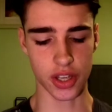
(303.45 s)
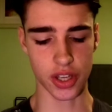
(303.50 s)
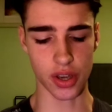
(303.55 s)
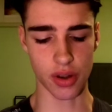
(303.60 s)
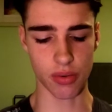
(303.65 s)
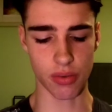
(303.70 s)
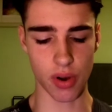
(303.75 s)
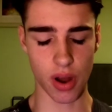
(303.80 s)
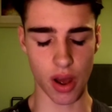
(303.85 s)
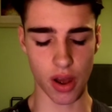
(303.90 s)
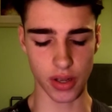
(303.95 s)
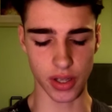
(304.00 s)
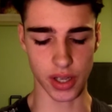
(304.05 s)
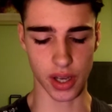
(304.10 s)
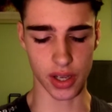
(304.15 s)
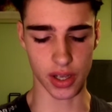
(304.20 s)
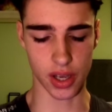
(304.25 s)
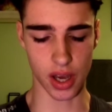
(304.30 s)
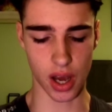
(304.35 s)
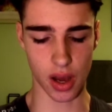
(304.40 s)
You're wrong,
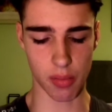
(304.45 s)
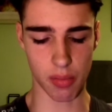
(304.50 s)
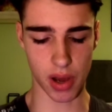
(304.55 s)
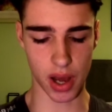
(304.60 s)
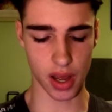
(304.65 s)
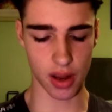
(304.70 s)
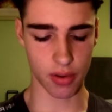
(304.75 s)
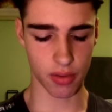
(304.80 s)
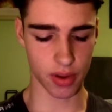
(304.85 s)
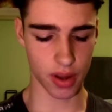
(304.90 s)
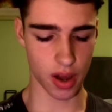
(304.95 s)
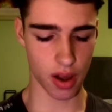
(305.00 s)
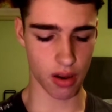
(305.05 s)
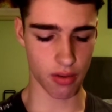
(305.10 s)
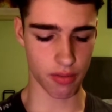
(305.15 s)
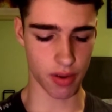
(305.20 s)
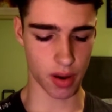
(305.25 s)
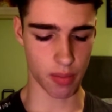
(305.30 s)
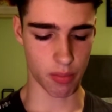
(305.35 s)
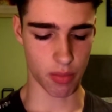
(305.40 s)
you yob. I don't care
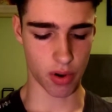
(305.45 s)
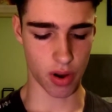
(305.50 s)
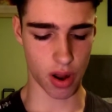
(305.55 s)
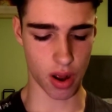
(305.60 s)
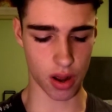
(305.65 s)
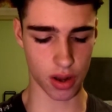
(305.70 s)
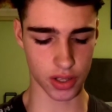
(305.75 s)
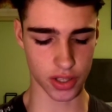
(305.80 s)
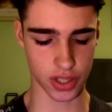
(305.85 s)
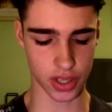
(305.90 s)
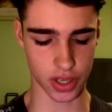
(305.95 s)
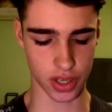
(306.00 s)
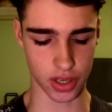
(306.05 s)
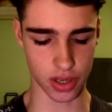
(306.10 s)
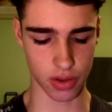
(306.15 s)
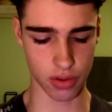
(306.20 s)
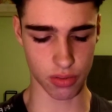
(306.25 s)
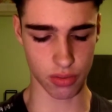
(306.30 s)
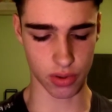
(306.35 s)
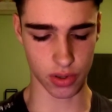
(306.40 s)
if I'm wrong to
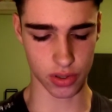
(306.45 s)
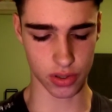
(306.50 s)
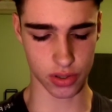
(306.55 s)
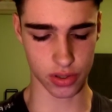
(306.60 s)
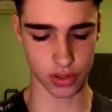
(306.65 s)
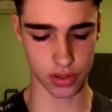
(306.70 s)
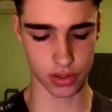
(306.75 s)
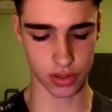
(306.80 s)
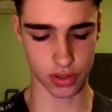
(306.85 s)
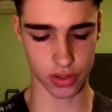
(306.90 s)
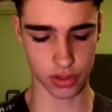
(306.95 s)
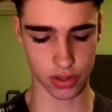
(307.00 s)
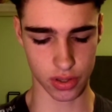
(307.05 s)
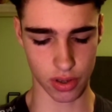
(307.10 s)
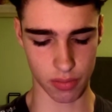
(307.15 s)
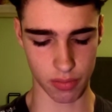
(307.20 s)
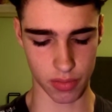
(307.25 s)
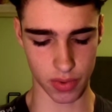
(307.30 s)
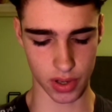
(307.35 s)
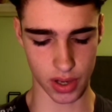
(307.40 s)
you or
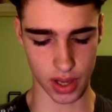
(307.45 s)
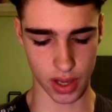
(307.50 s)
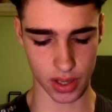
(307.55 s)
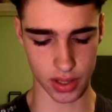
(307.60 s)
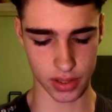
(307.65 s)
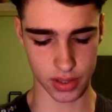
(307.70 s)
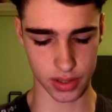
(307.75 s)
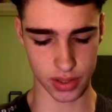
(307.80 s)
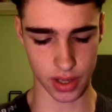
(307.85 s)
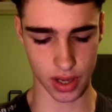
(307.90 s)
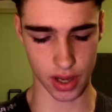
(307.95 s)
someone else.